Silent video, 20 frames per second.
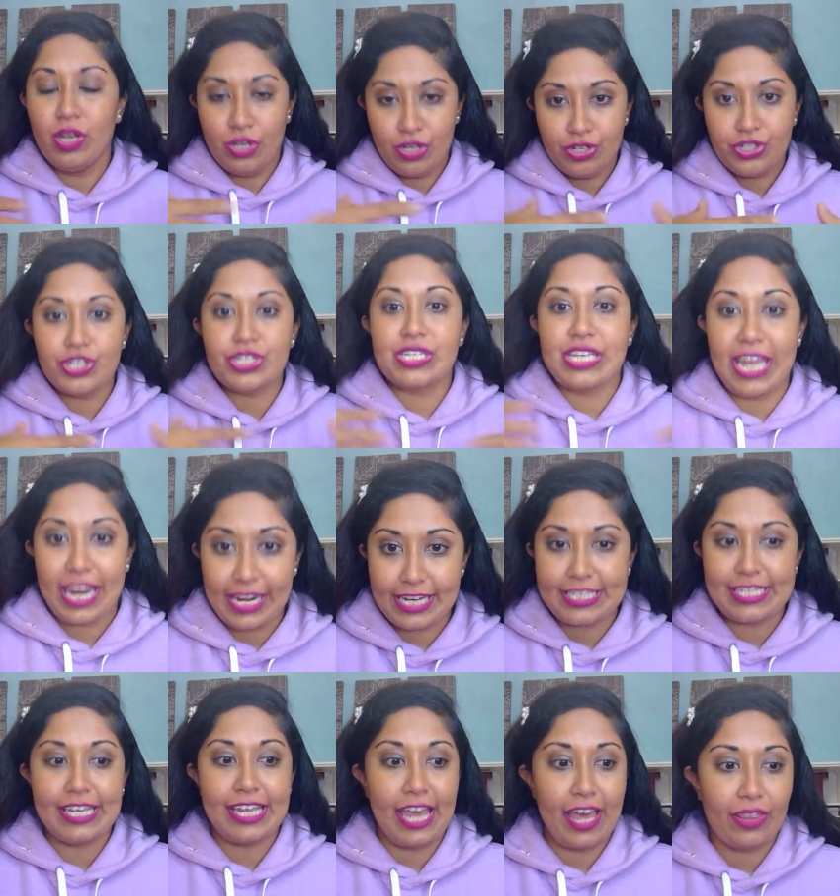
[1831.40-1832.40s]
just get it
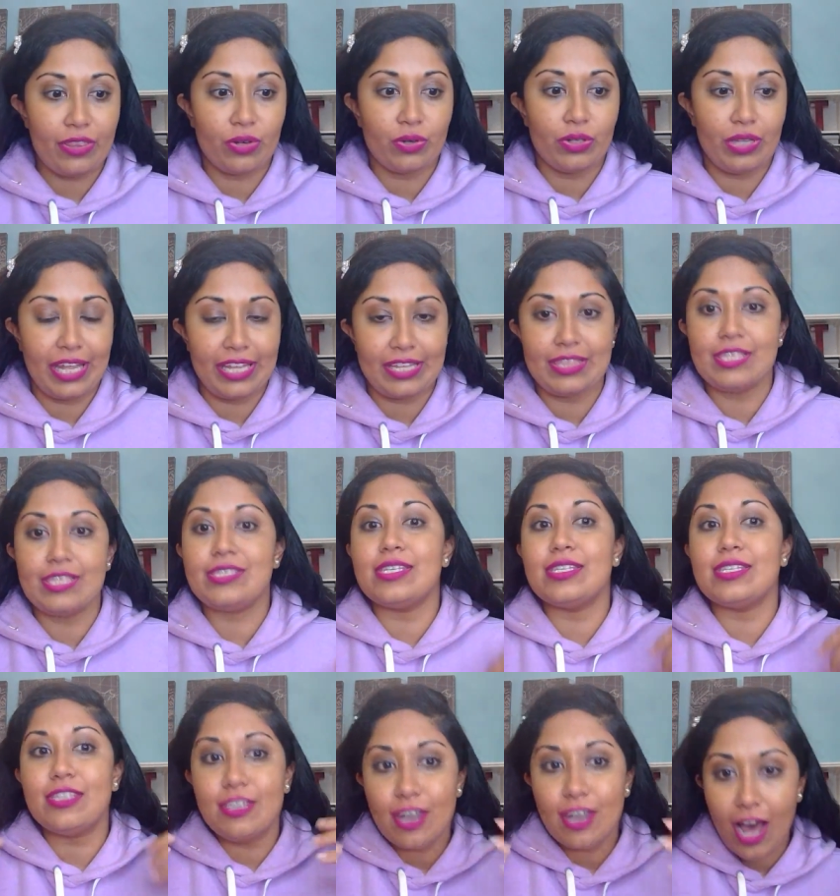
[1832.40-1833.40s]
together. Like this
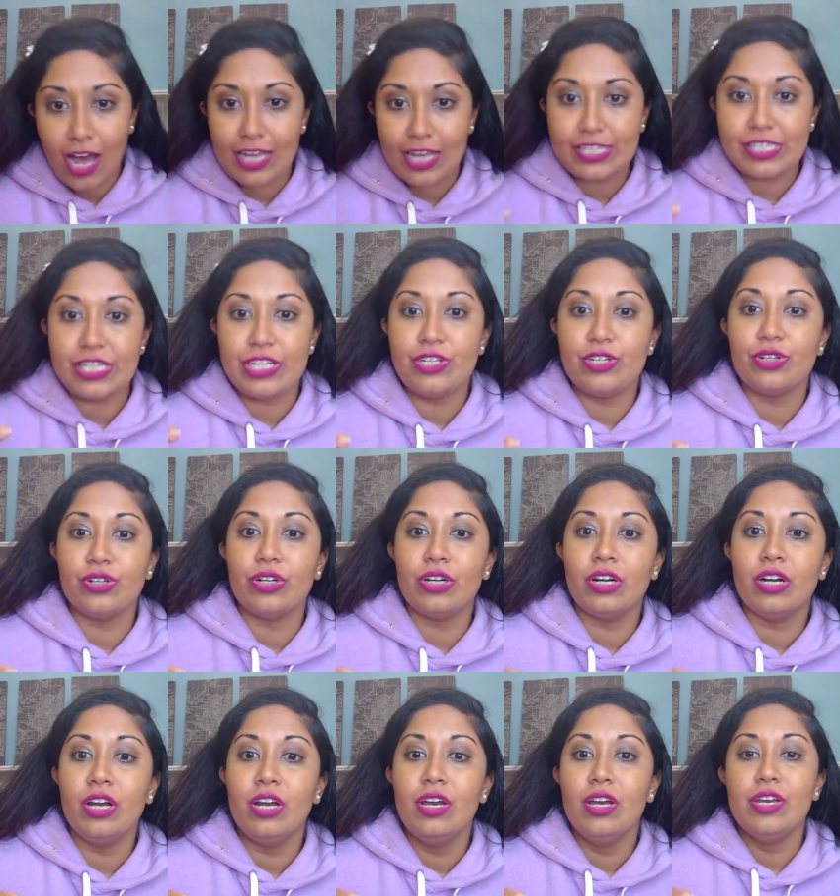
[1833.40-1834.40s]
is not
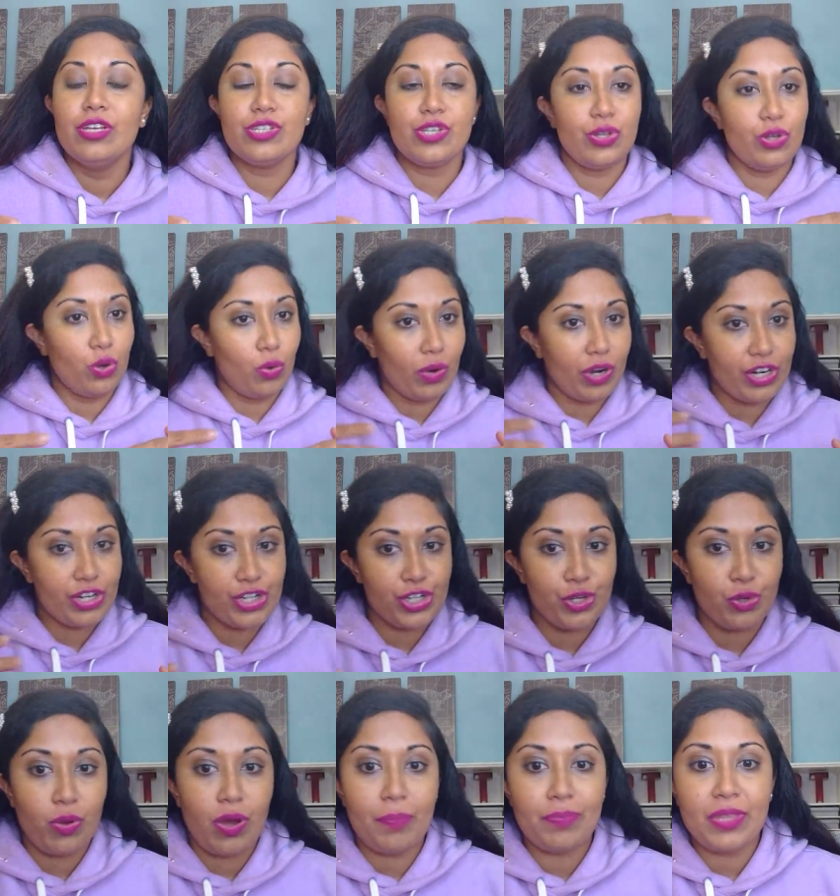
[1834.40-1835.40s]
Tinder. So you don't want to
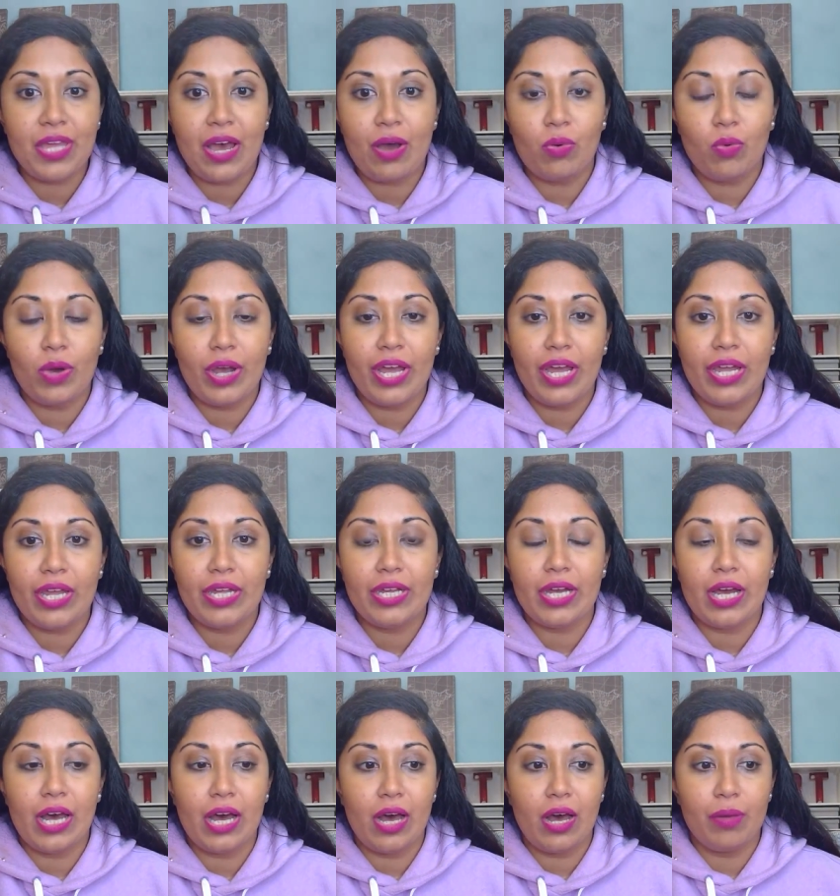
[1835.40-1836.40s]
show up that way.
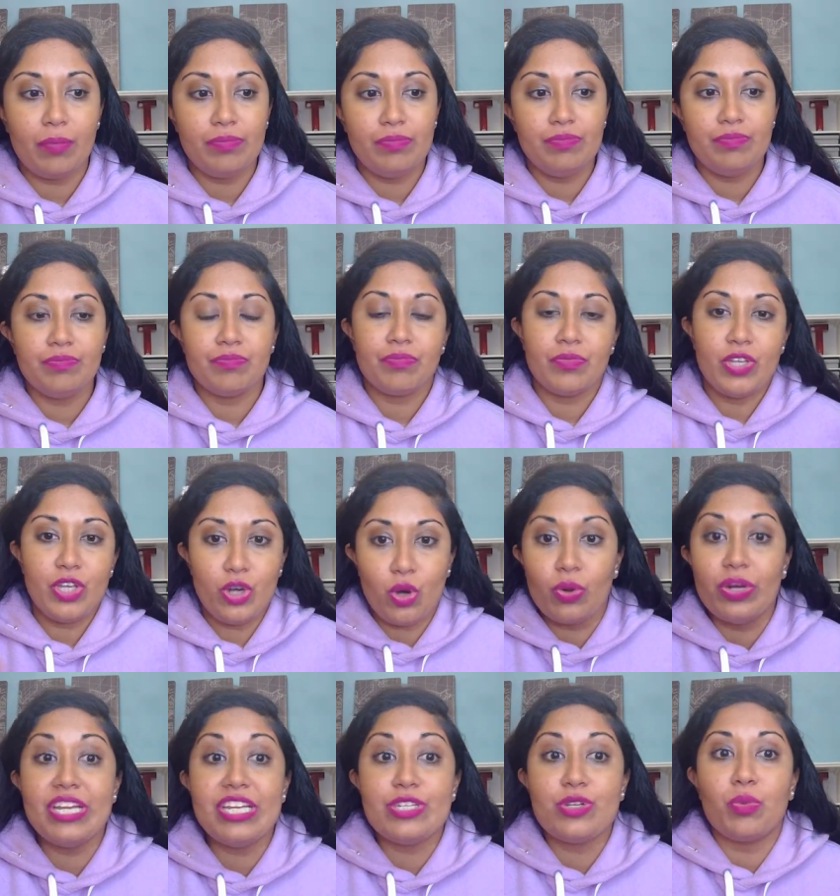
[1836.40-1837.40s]
Um, you
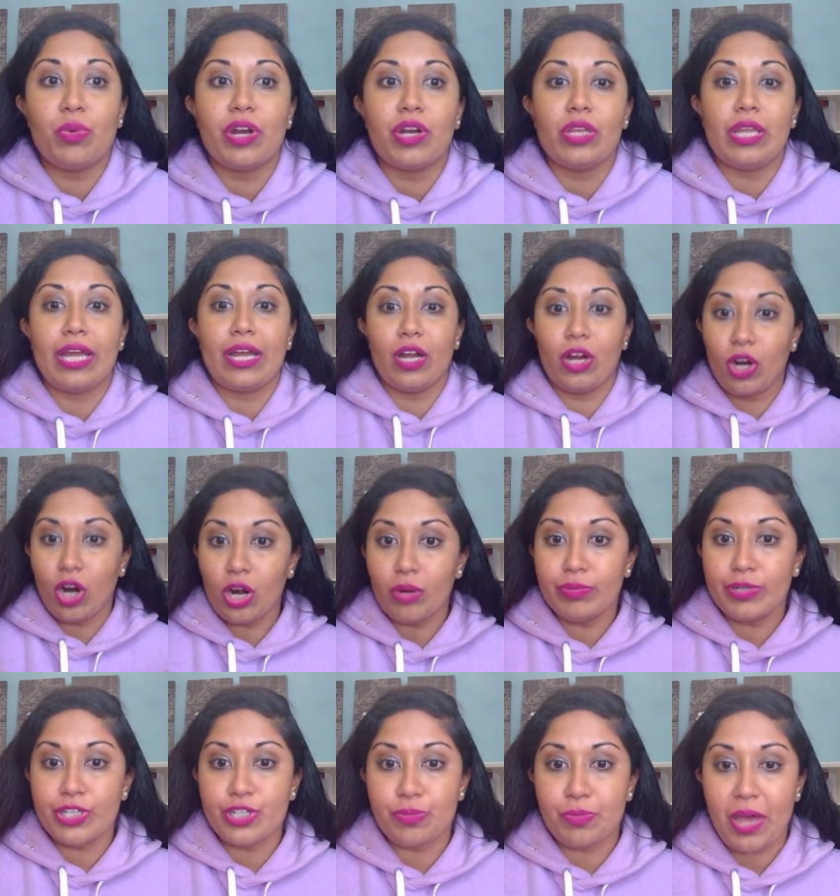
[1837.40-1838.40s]
don't need to wear like a
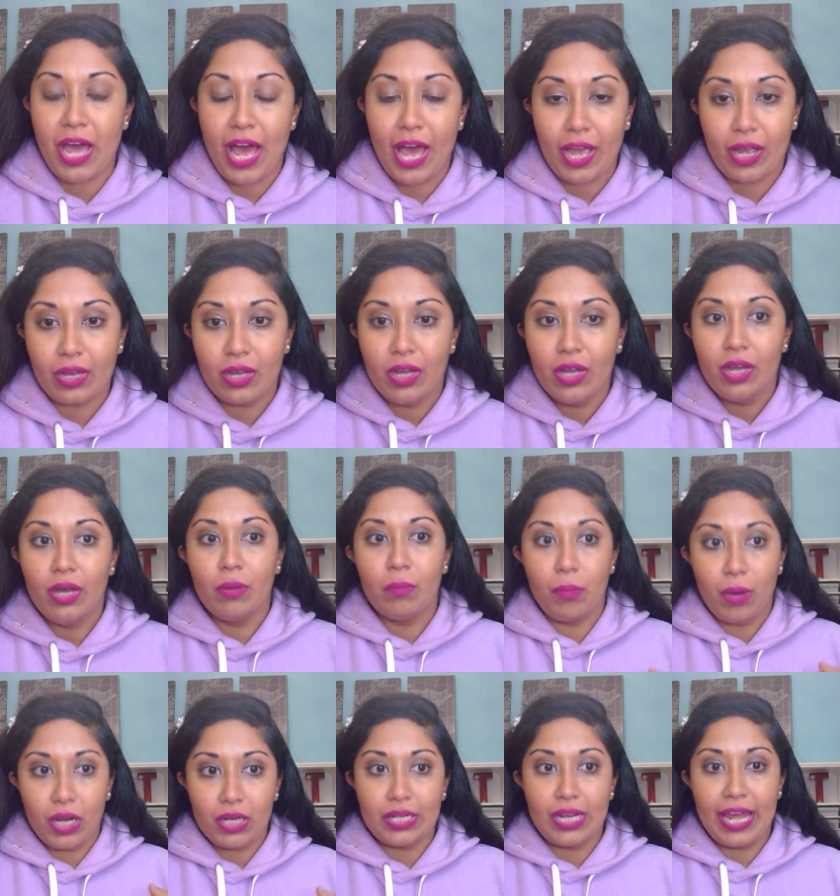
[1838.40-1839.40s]
garbage bag,
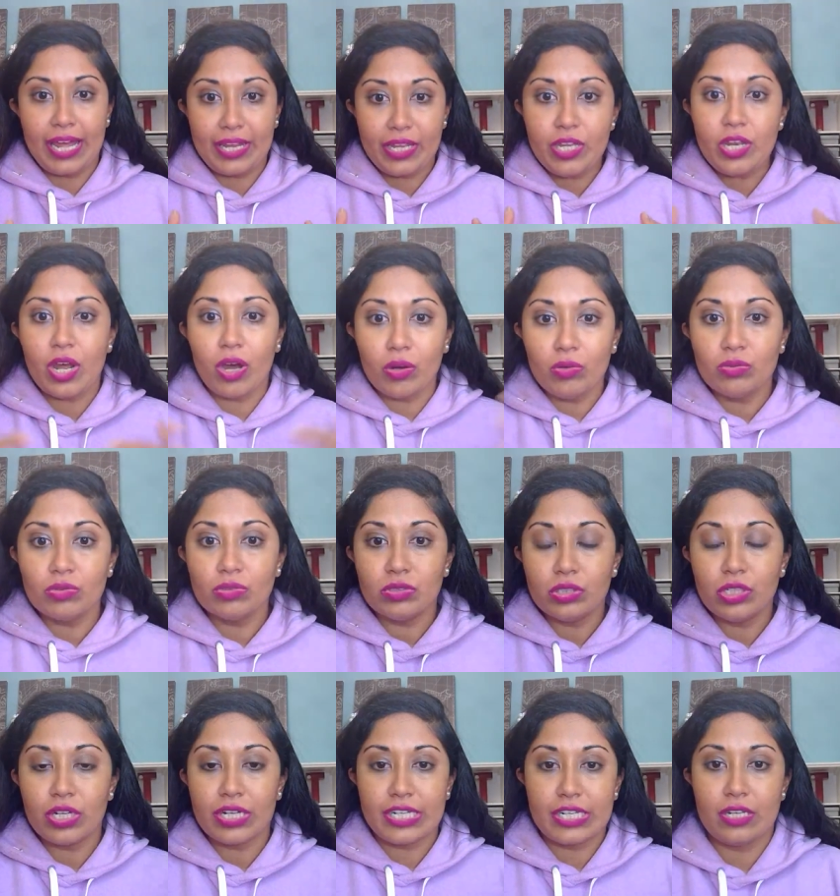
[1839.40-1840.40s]
but like, you know,
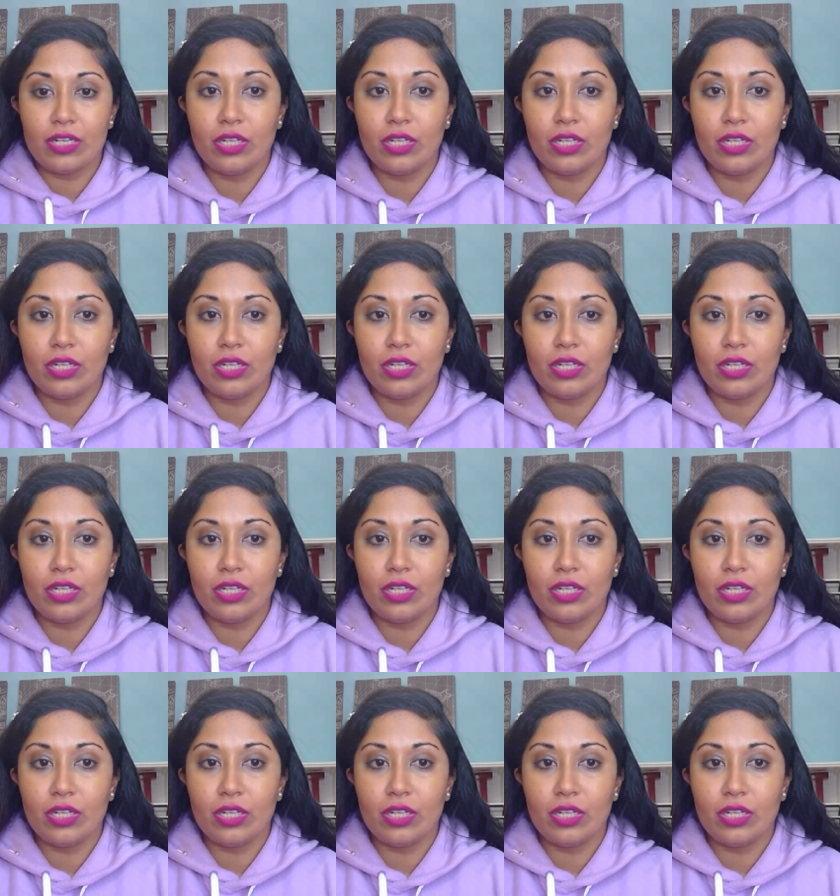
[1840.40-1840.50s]
look,